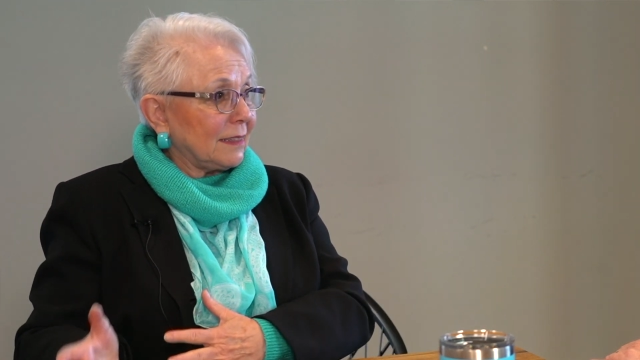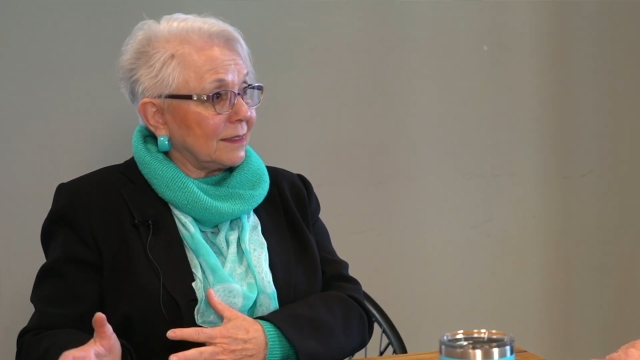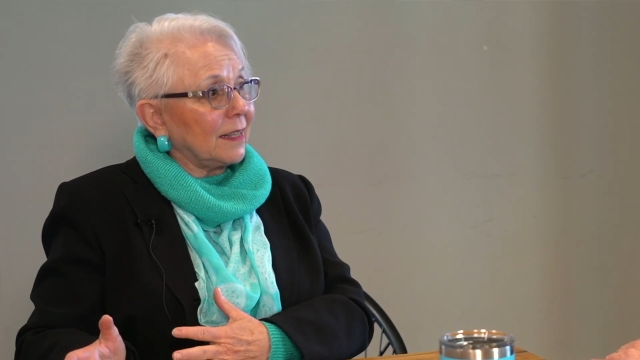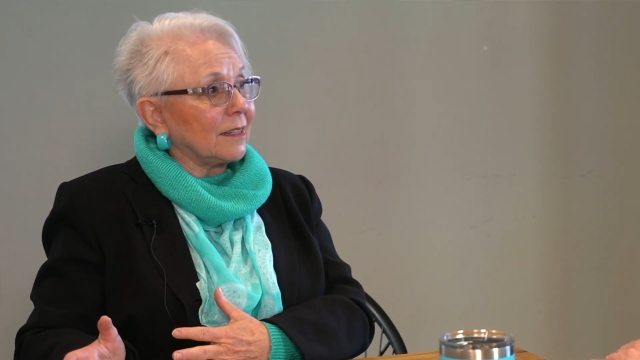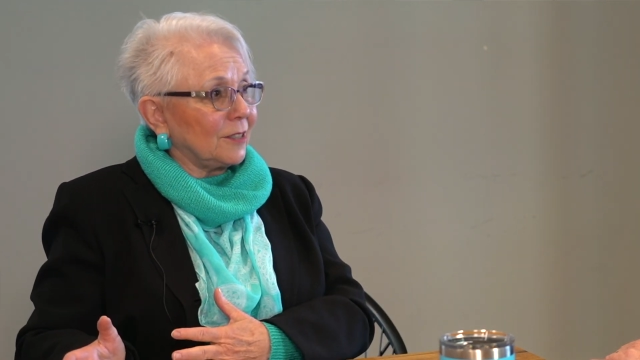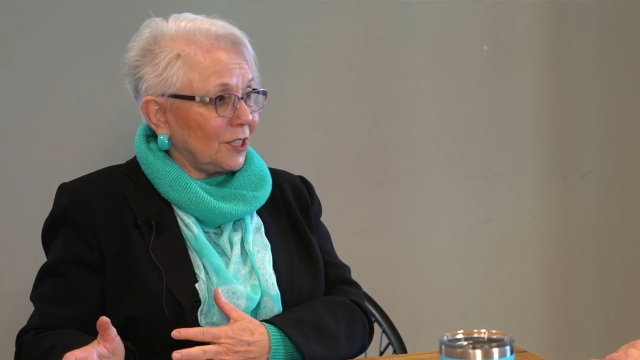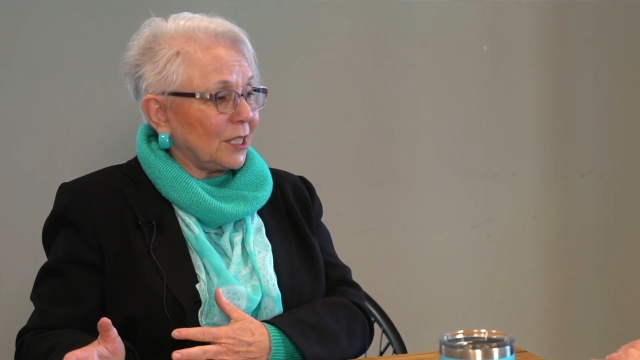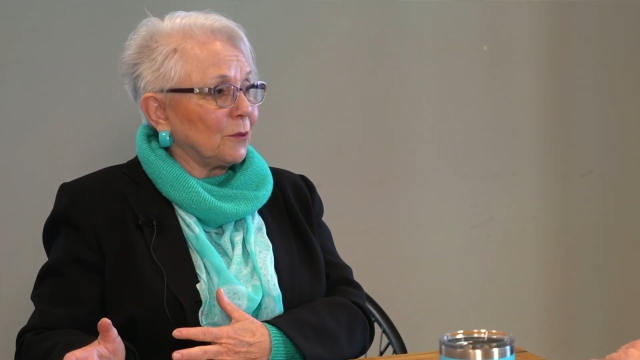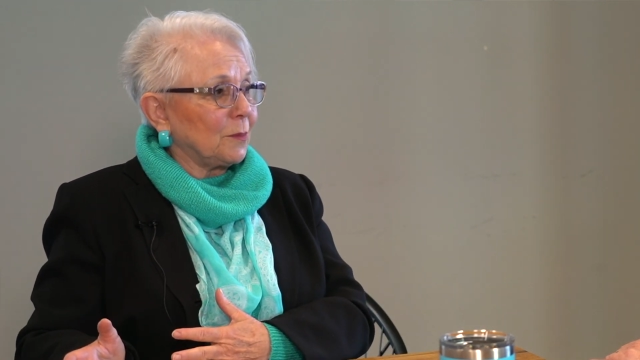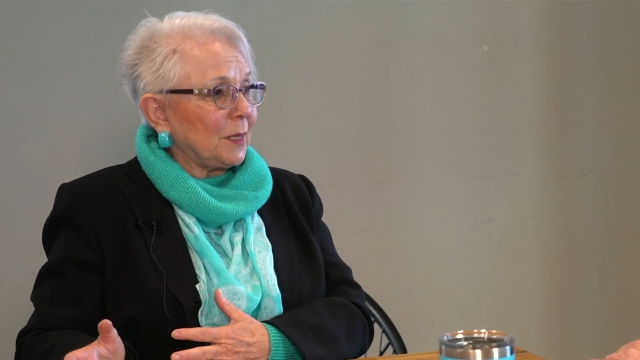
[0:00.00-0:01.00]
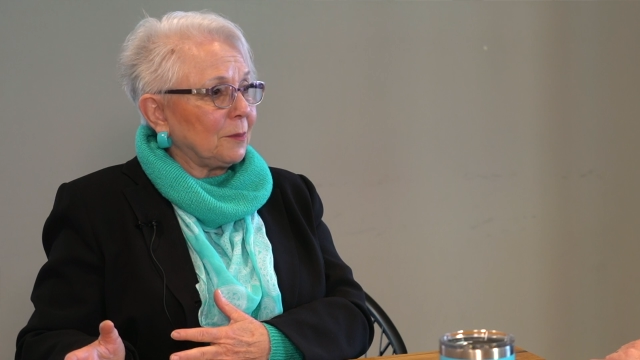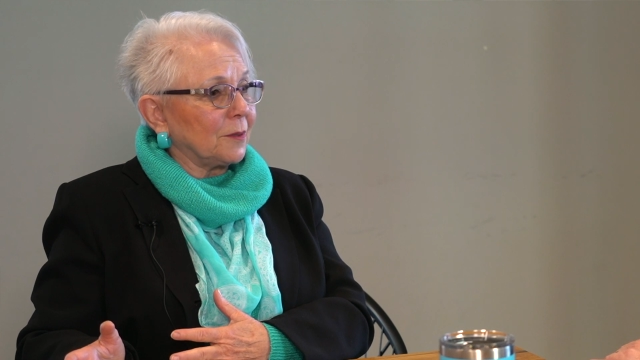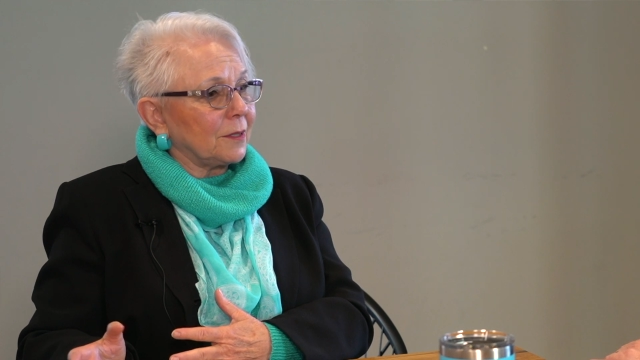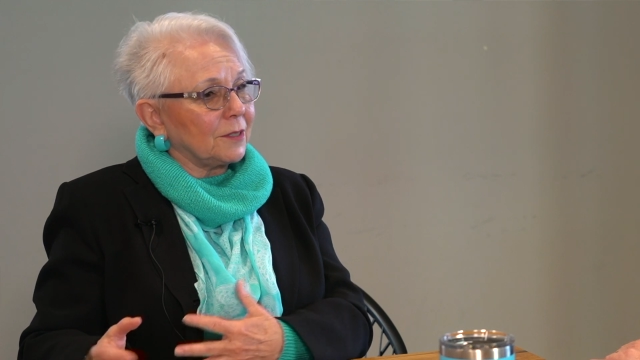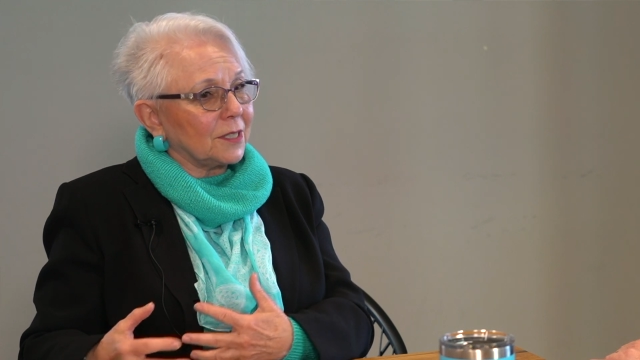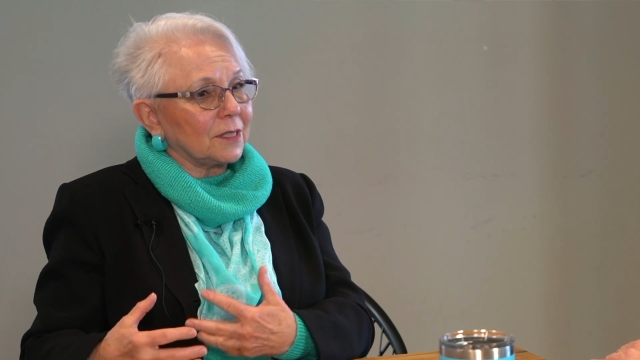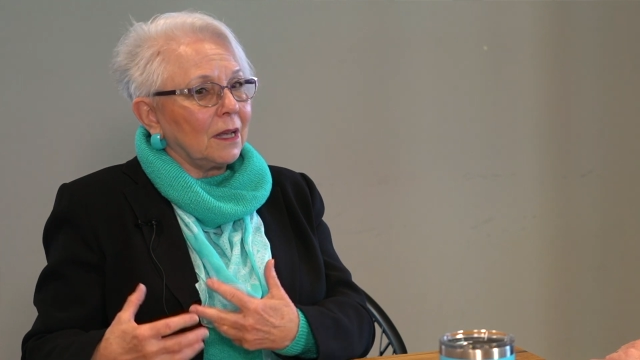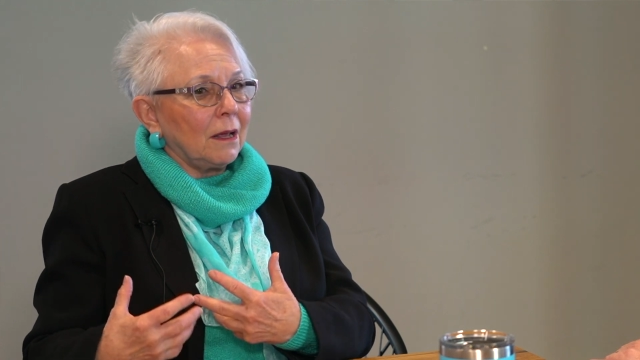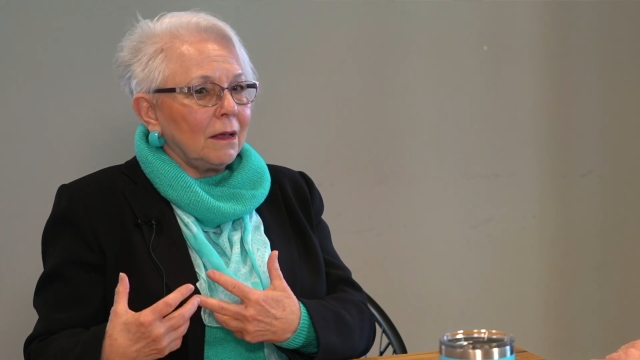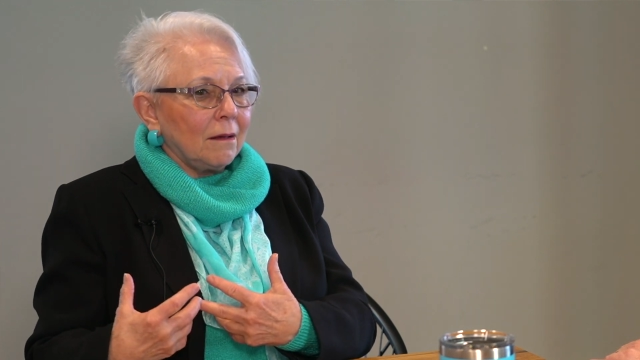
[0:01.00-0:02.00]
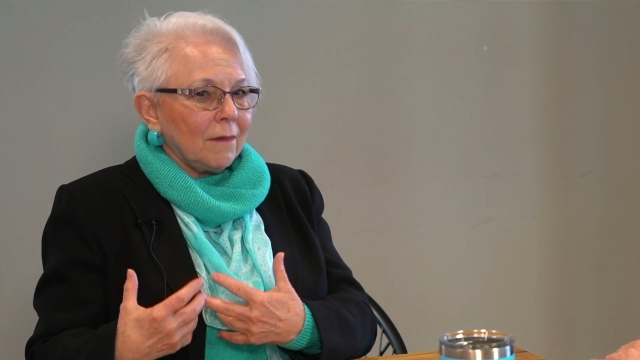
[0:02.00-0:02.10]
things that they can share with people that are just